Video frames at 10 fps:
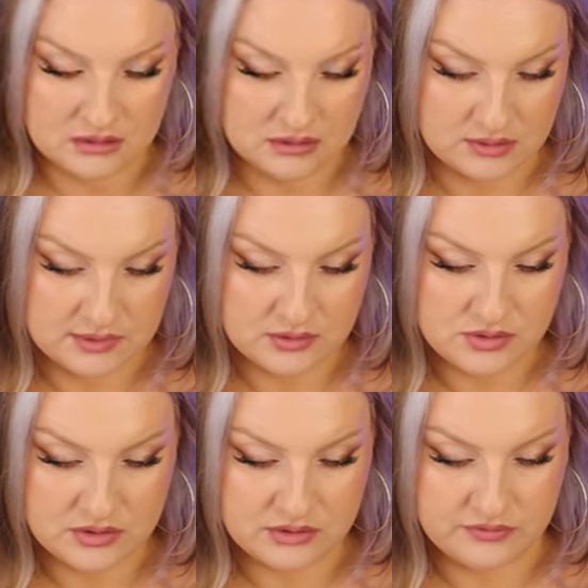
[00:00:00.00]
Let me
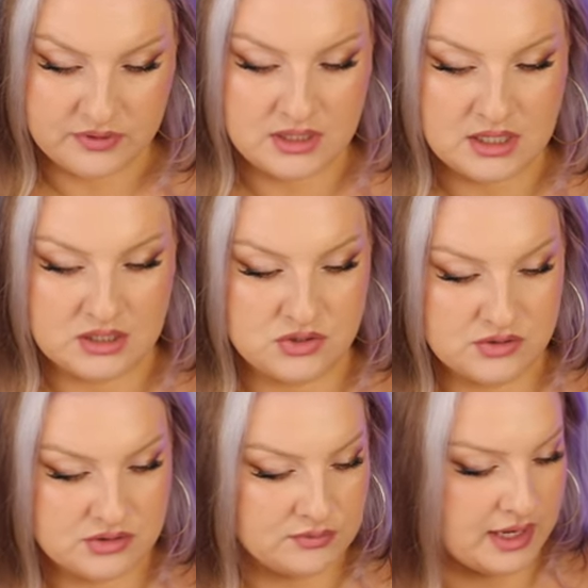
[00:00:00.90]
also look vanille,
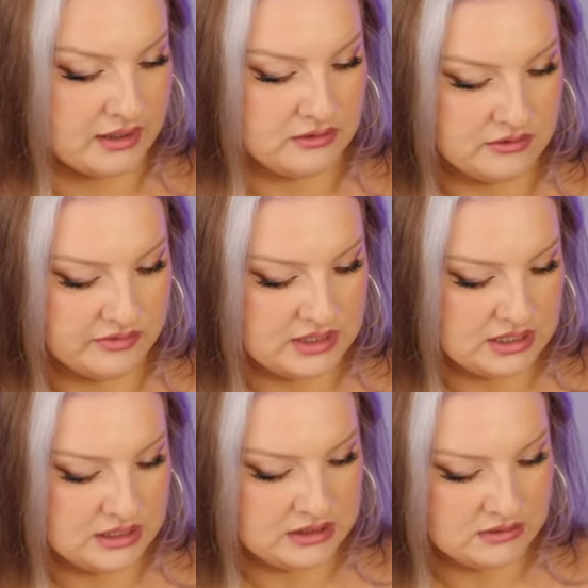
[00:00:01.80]
just the regular
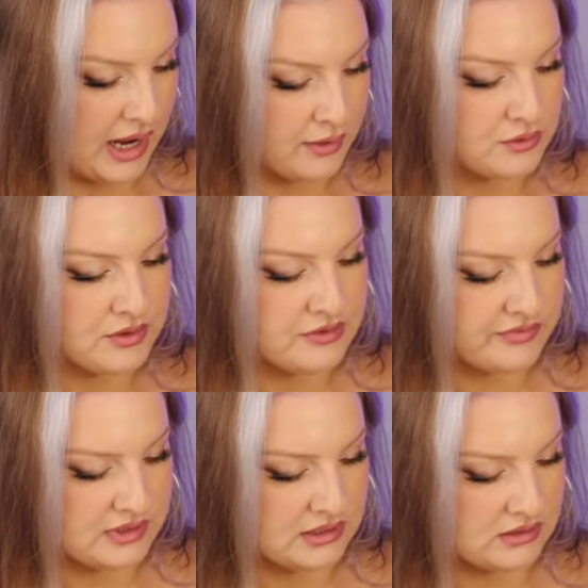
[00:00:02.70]
vanille. Powdery
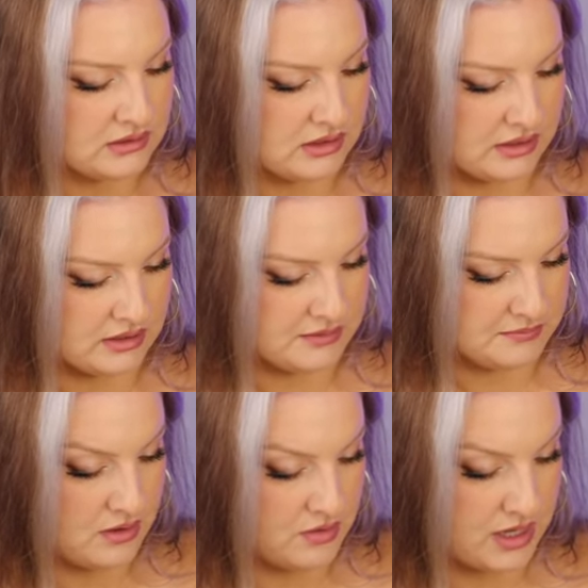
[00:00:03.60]
vanilla.
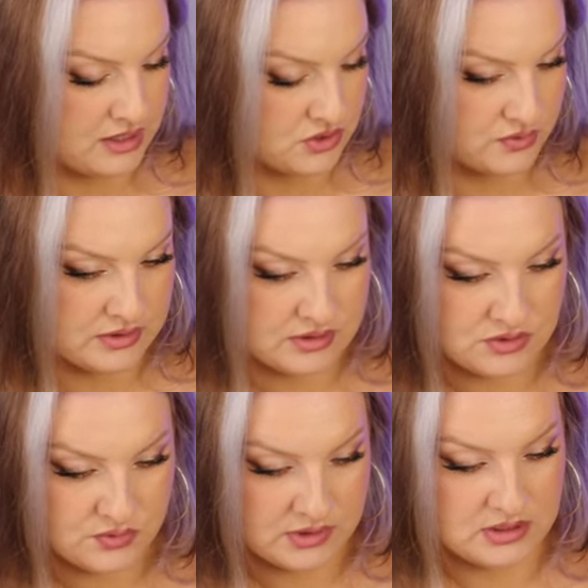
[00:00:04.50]
Okay, so in
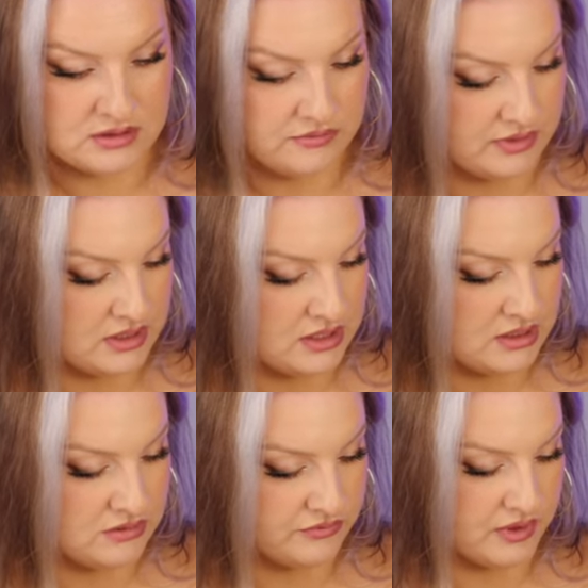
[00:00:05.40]
this one, in the
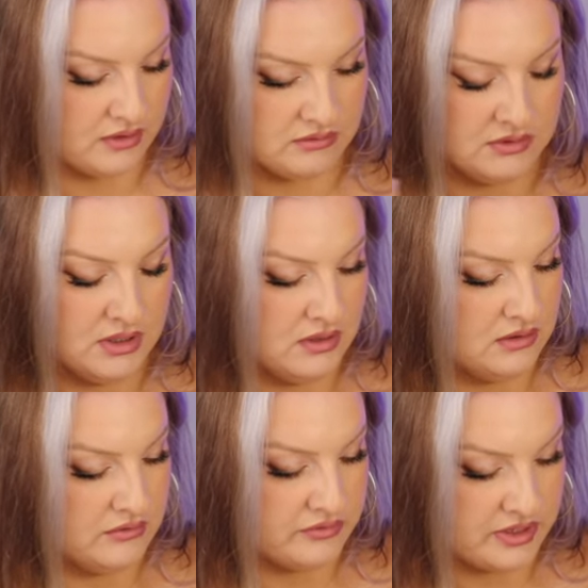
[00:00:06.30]
vanille, you've got
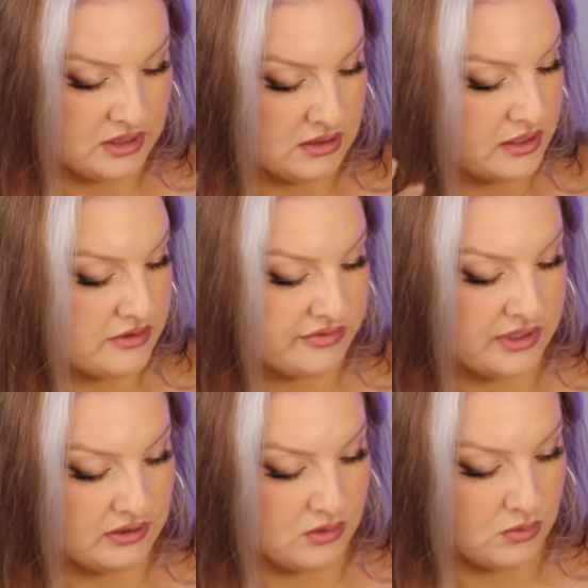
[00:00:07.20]
vanilla and
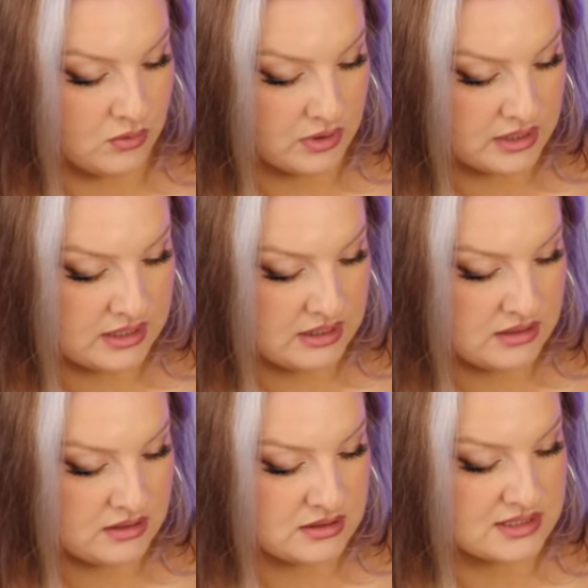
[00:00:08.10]
vanilla
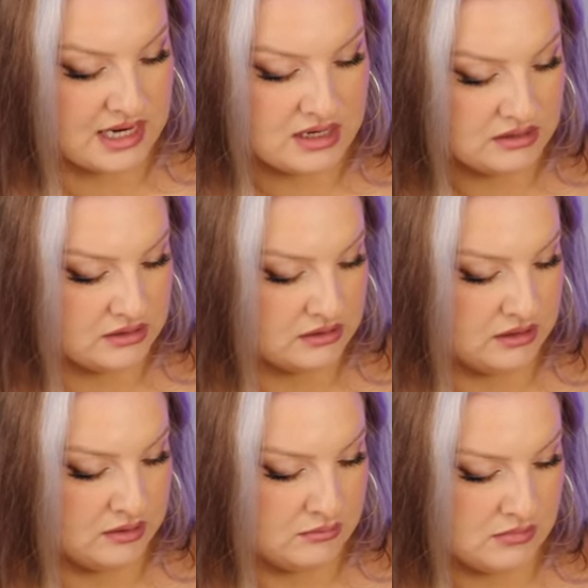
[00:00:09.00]
orchid,
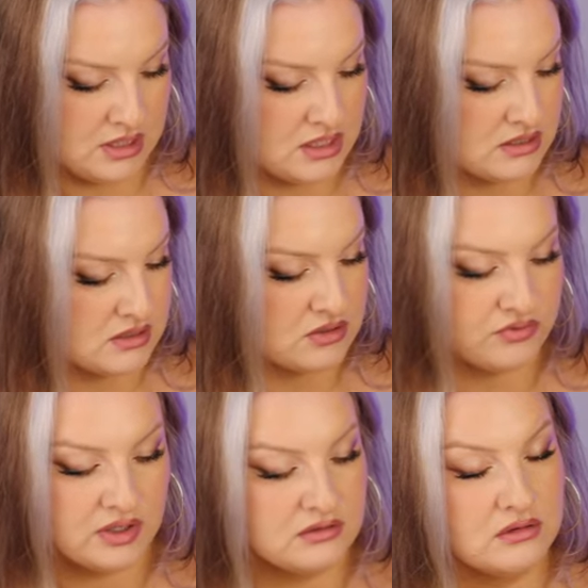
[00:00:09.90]
daylily, musk. You've
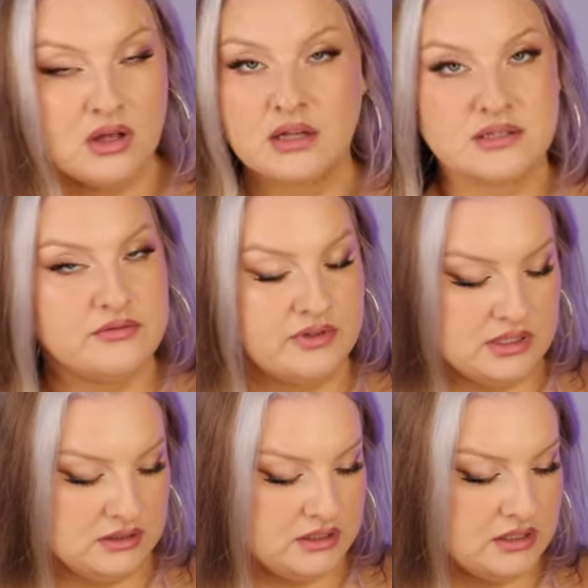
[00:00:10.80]
got lots of
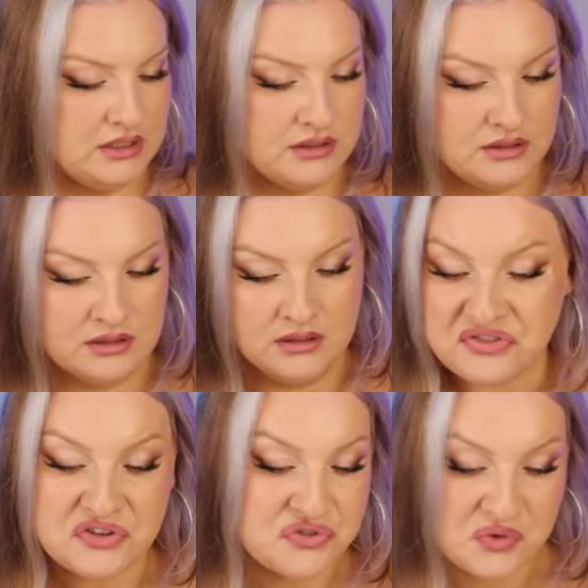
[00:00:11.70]
vanilla in here.
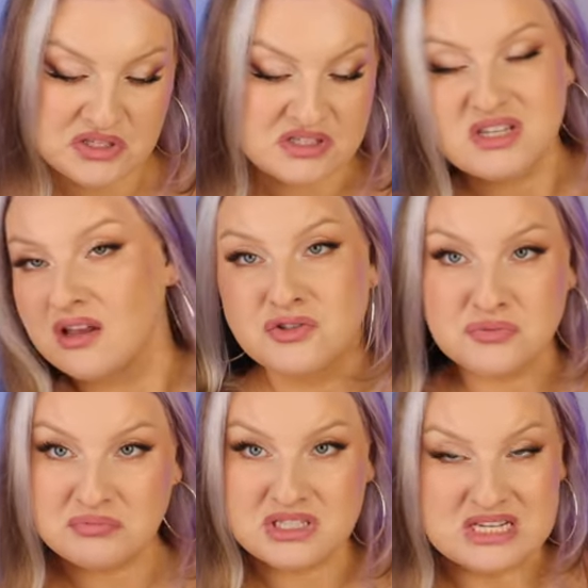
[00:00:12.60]
This one sounds
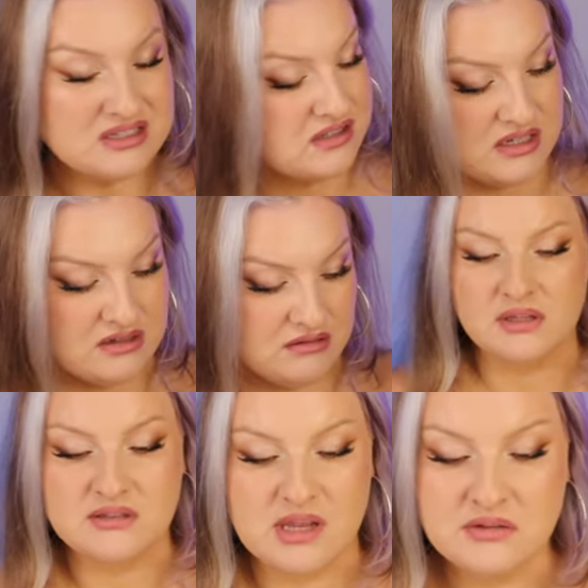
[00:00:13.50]
decent. It
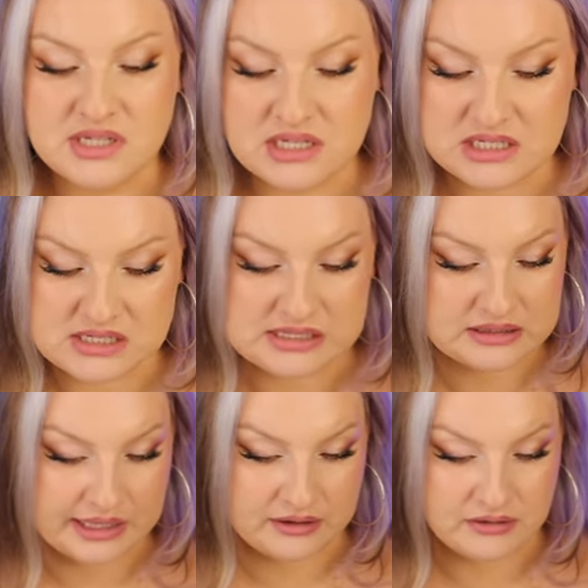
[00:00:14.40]
sounds like a decent
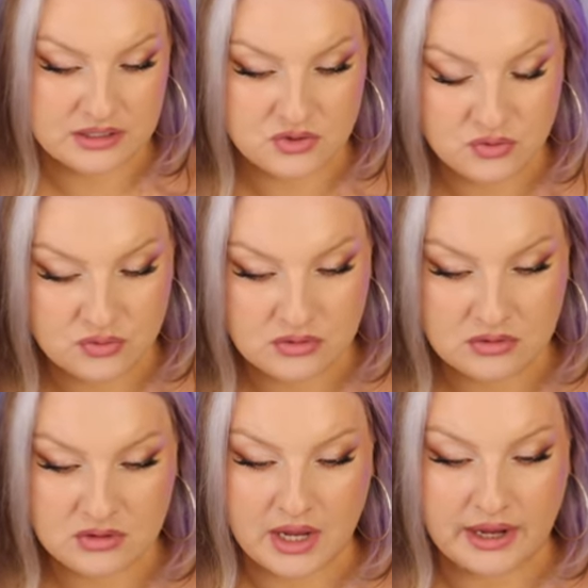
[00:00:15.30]
layering
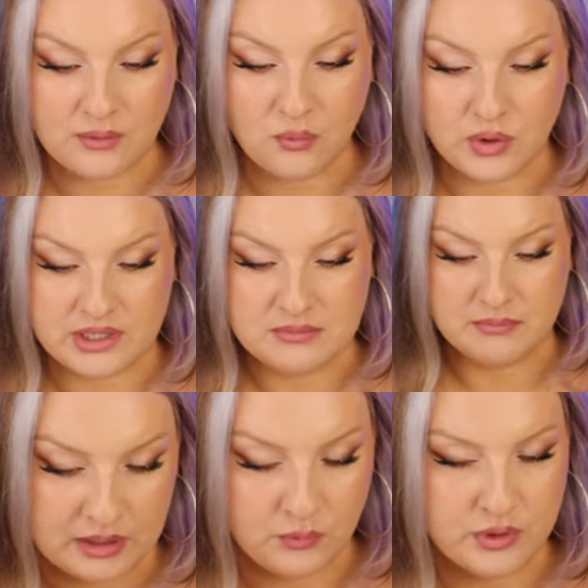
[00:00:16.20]
tool. I
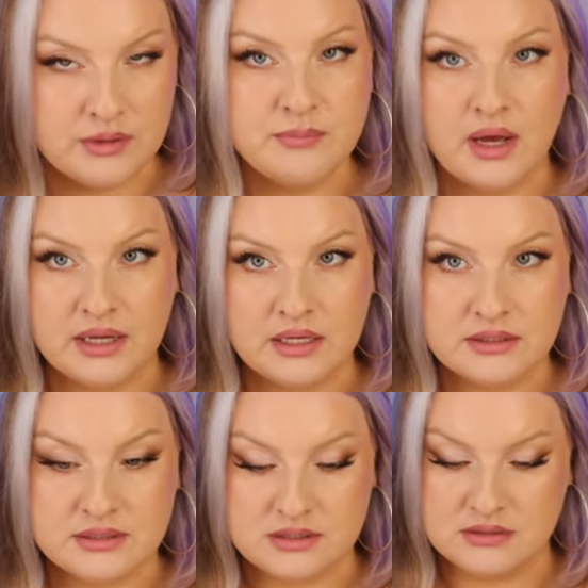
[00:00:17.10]
wouldn't buy
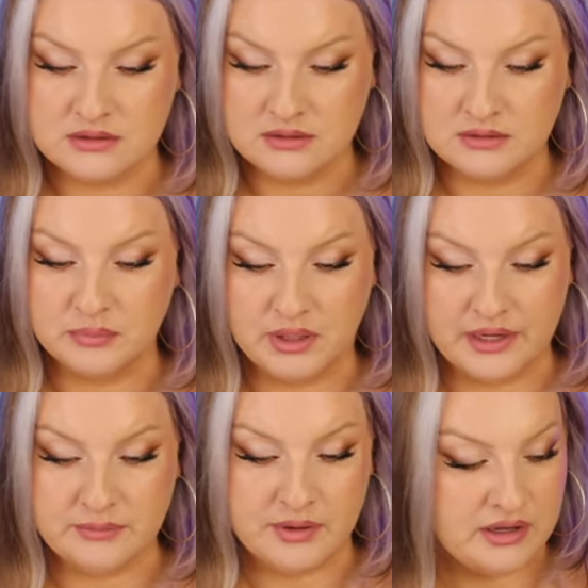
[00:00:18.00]
it
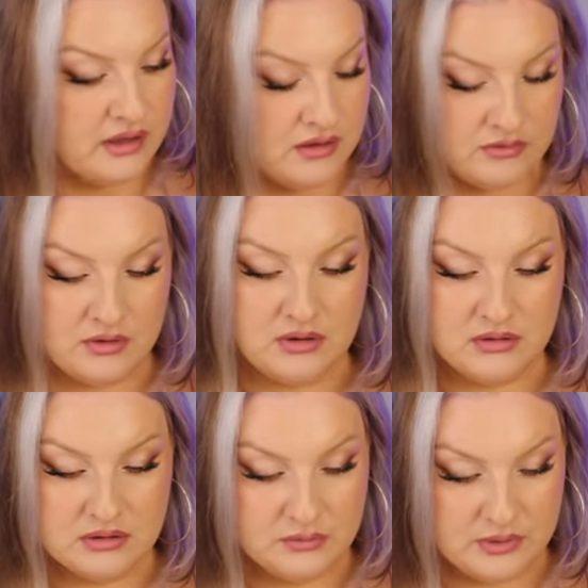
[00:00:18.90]
blind buy
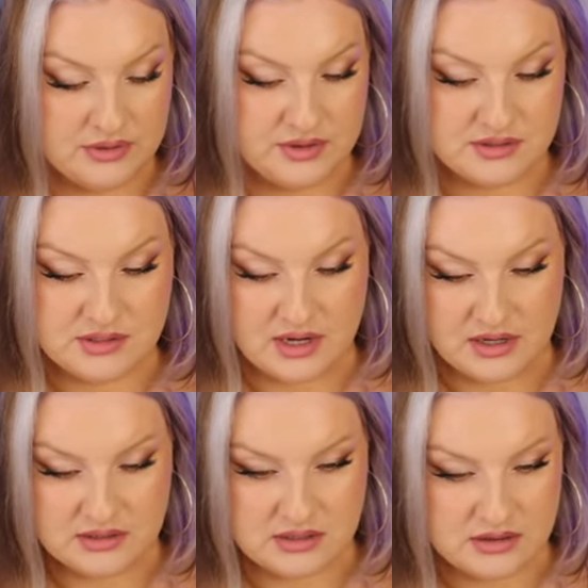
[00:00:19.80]
in this size. I